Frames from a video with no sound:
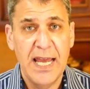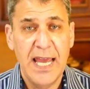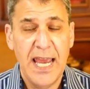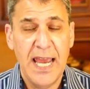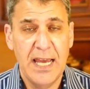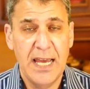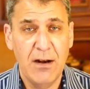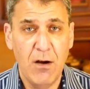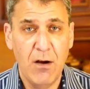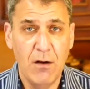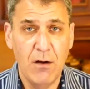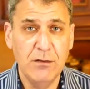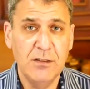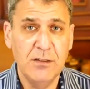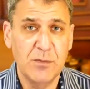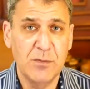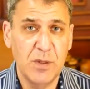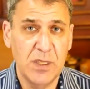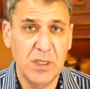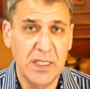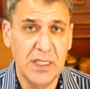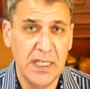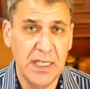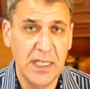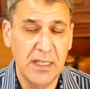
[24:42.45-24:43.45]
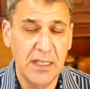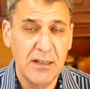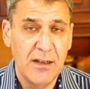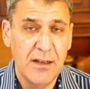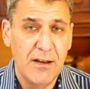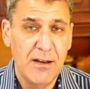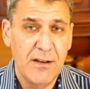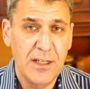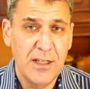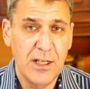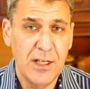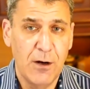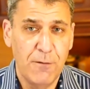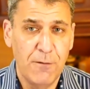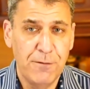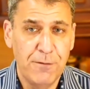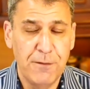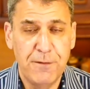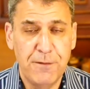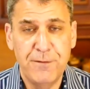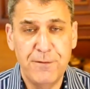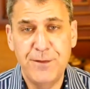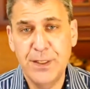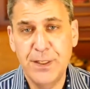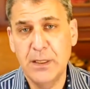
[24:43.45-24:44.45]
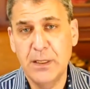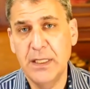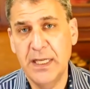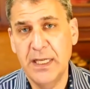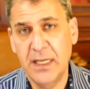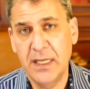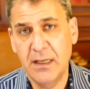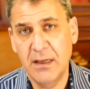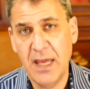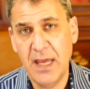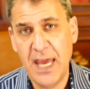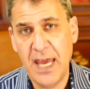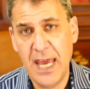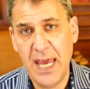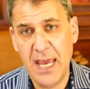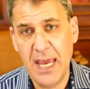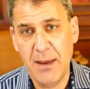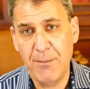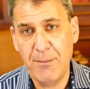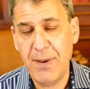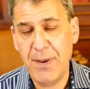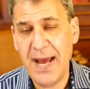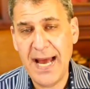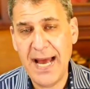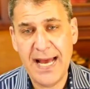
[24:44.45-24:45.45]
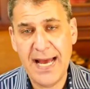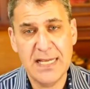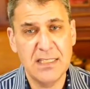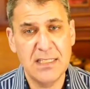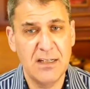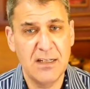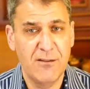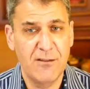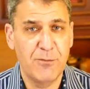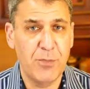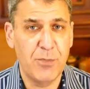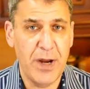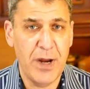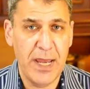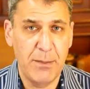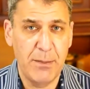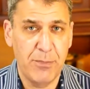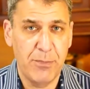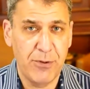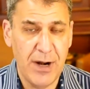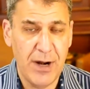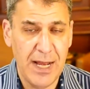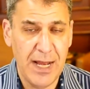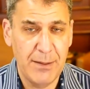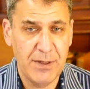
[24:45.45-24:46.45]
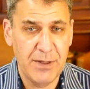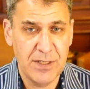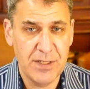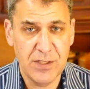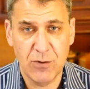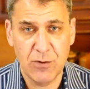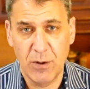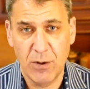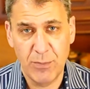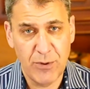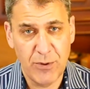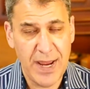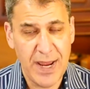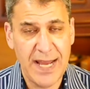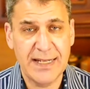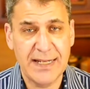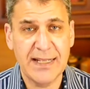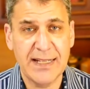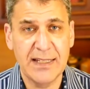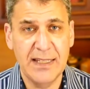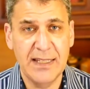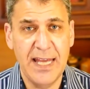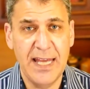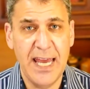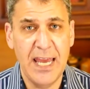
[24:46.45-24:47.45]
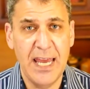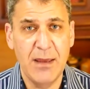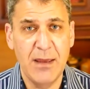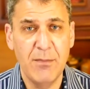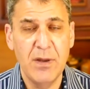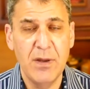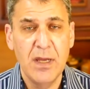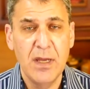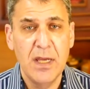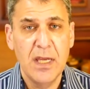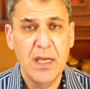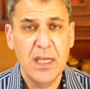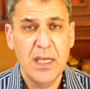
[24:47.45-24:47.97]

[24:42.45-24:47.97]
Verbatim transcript: and ultimately, you know, fulfilling a positive brand promise or brand claim